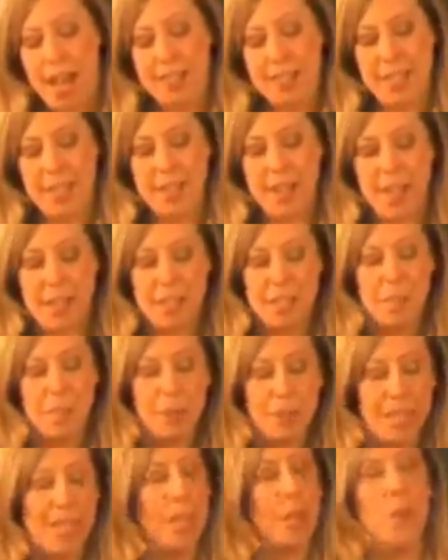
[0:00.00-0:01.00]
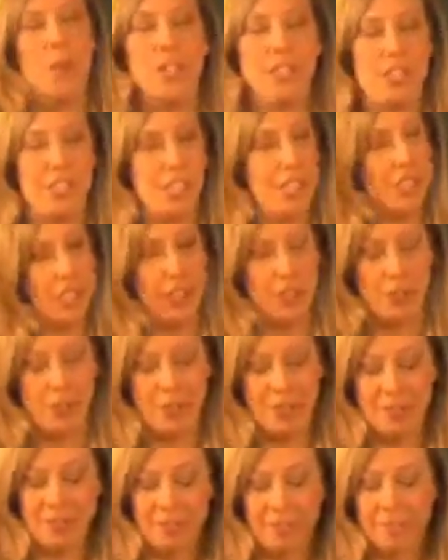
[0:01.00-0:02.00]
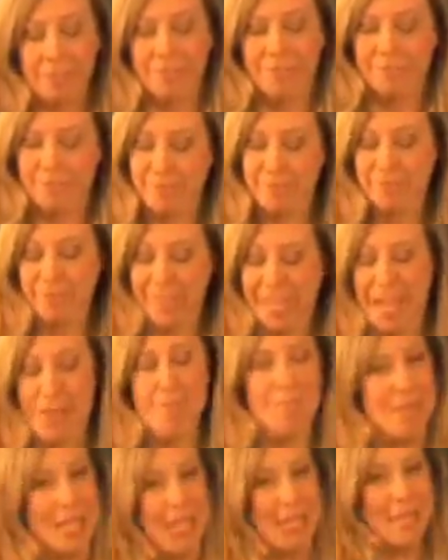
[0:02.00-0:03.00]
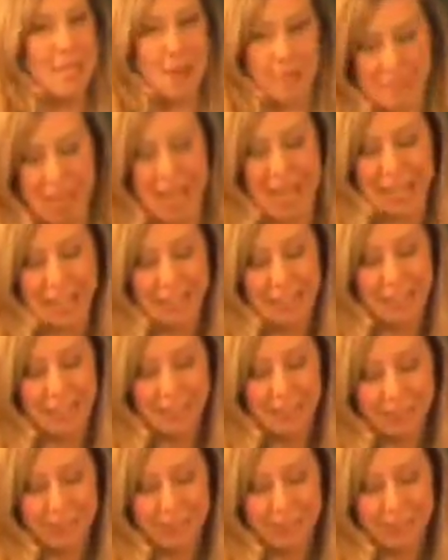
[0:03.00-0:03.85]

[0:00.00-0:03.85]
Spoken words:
As I contemplated what to do, I peed my pants.